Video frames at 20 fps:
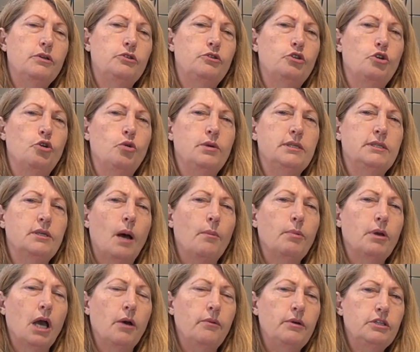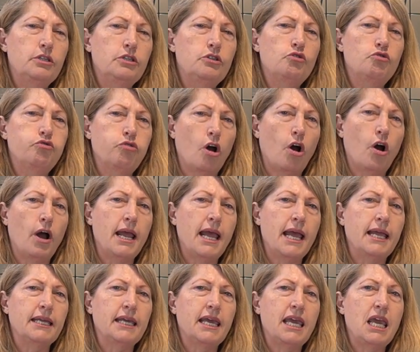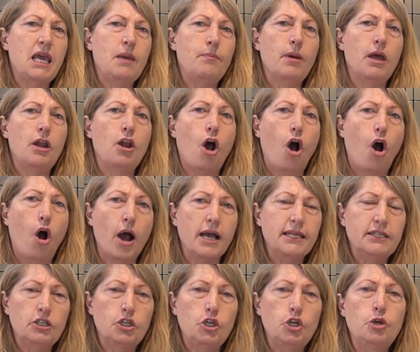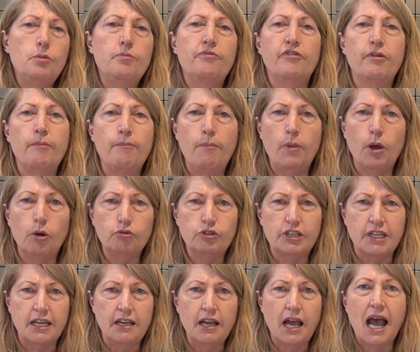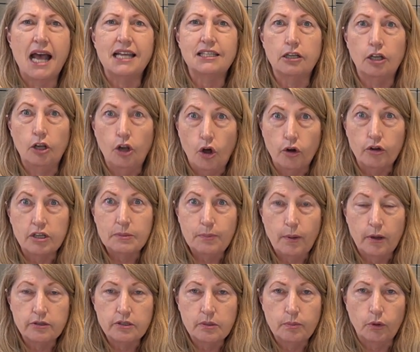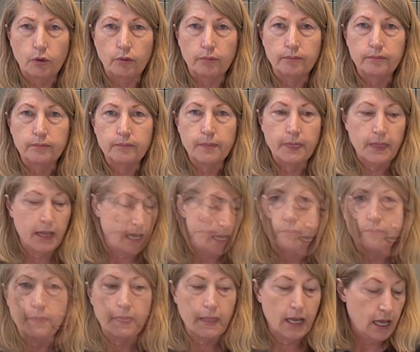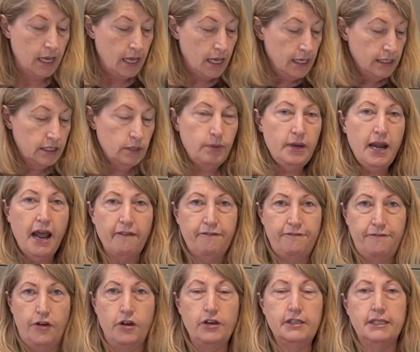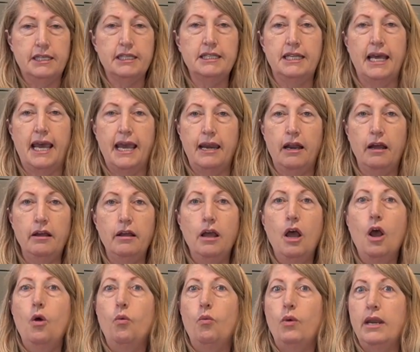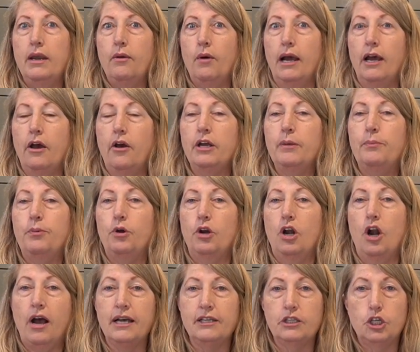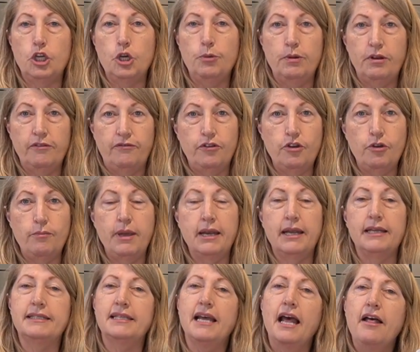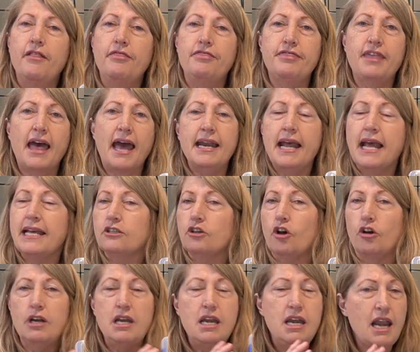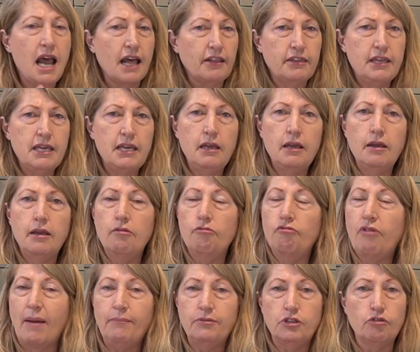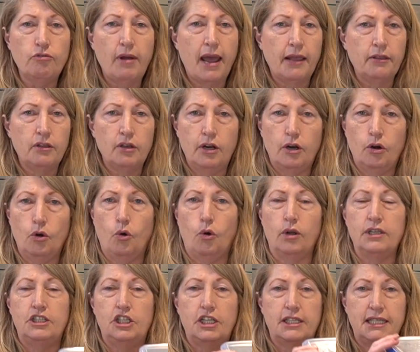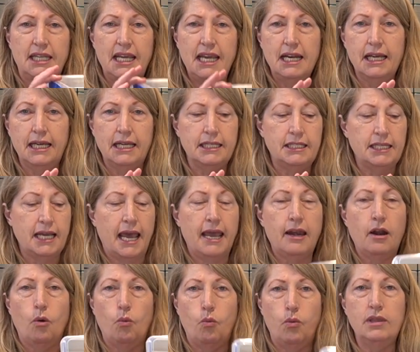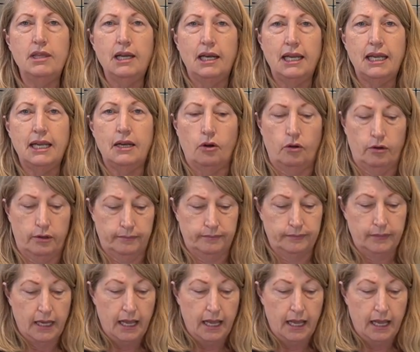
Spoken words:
to do is I'm going to try and keep an ice cube from melting as long as possible. So in our first container, we are going to put an ice cube in a few minutes that has got nothing wrapped around it at all. It's just in a container with a lid on.